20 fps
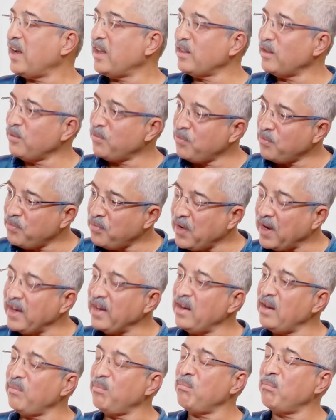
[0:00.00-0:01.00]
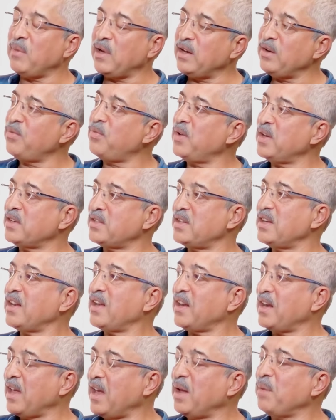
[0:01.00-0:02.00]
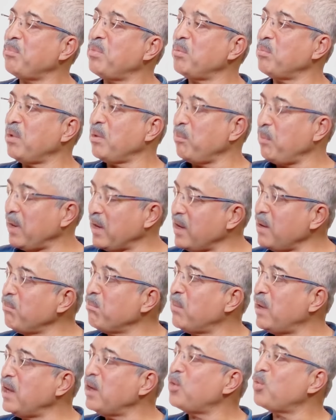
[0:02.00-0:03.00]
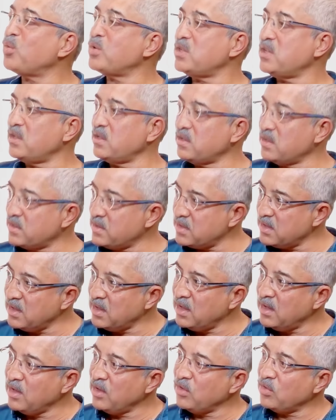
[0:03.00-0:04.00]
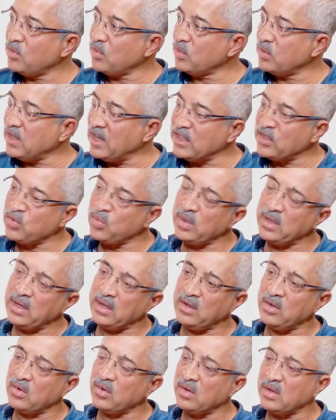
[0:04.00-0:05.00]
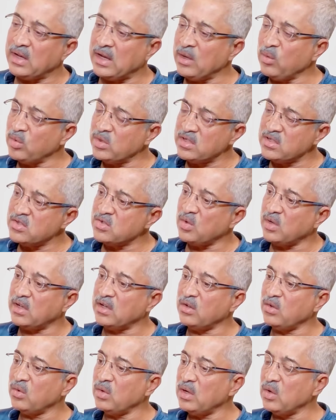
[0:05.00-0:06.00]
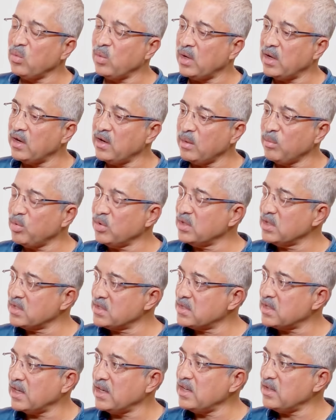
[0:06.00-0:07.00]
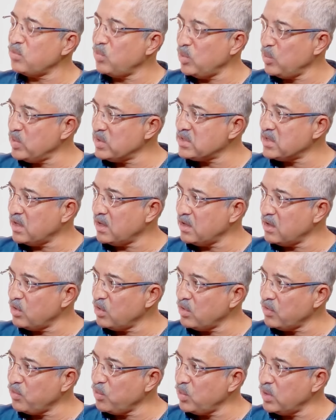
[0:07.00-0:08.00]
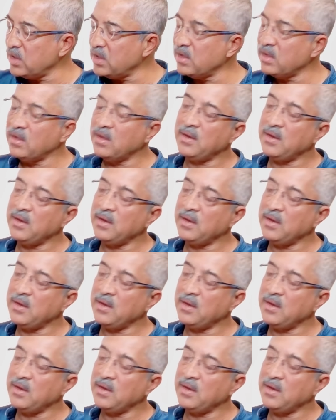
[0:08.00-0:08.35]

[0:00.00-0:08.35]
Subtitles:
and the final manufacturing can happen by making micro changes. So that's why, I wasn't so unduly worried about the size when we started off with,